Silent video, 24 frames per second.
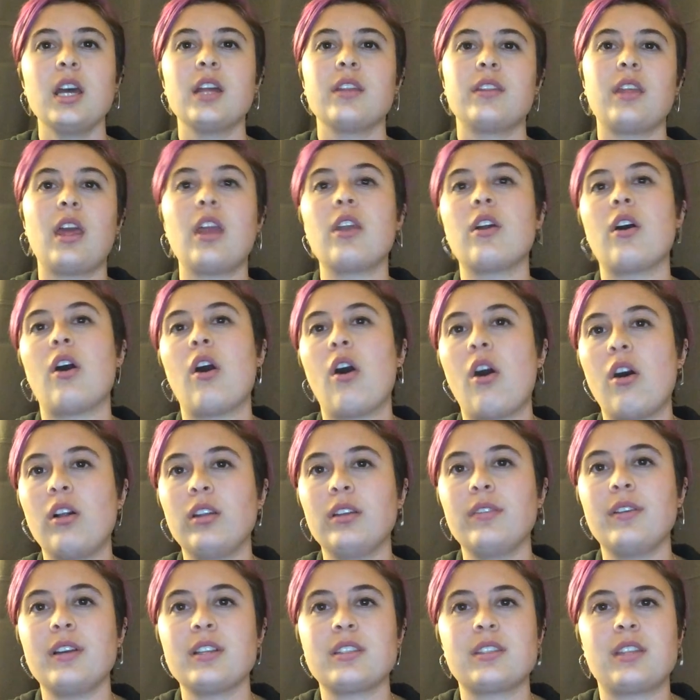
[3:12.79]
then all
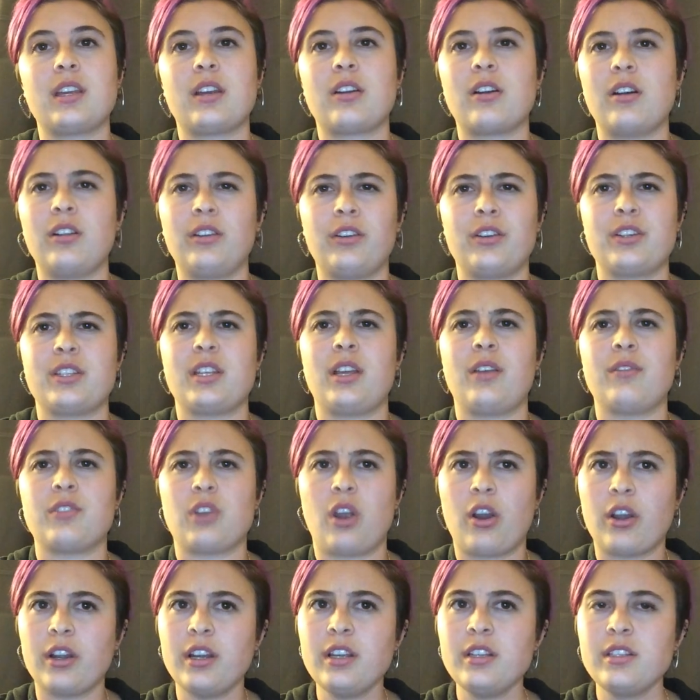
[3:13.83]
of us that call ourselves
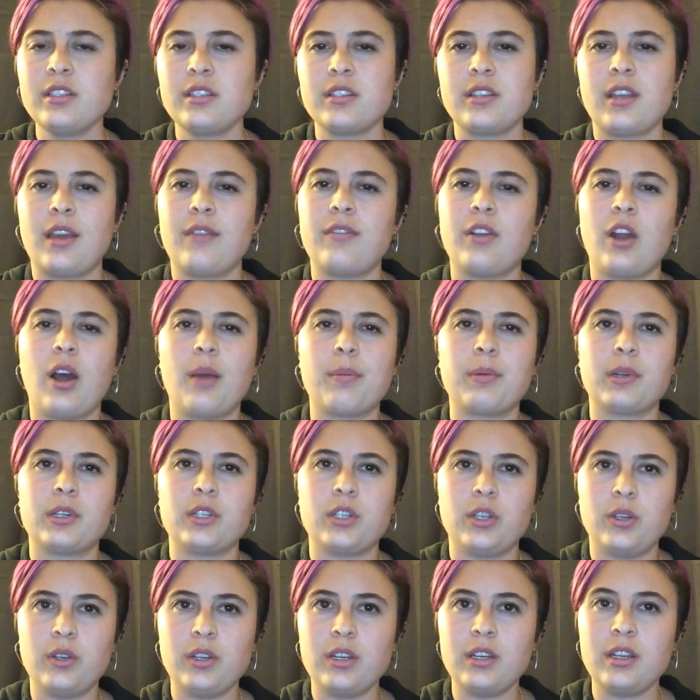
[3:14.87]
artists have an
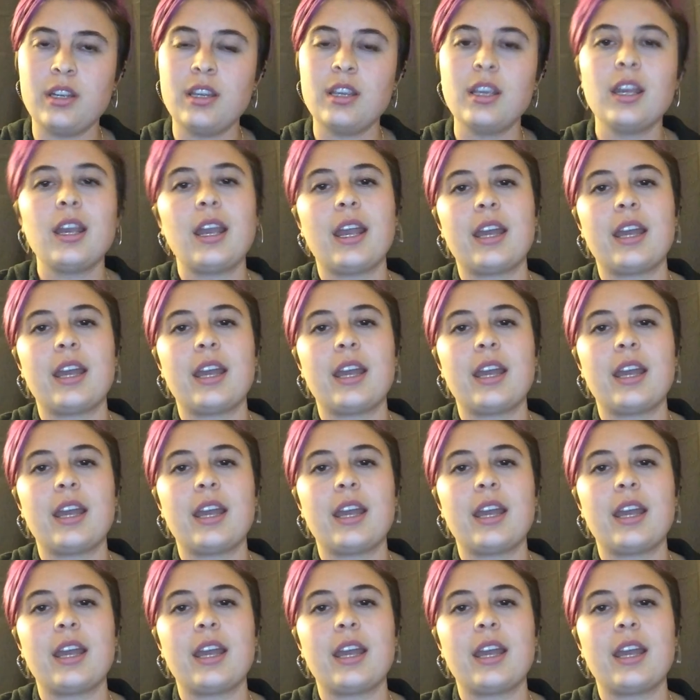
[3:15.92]
opportunity